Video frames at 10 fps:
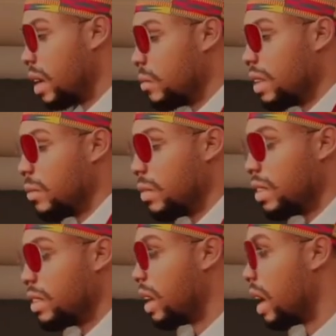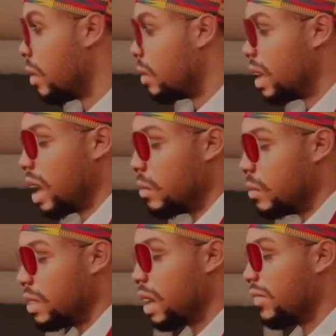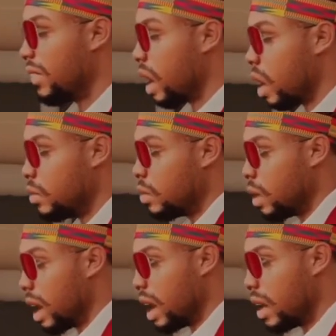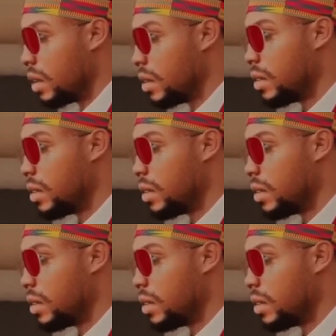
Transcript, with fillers: Peep the style, my game is never on trial.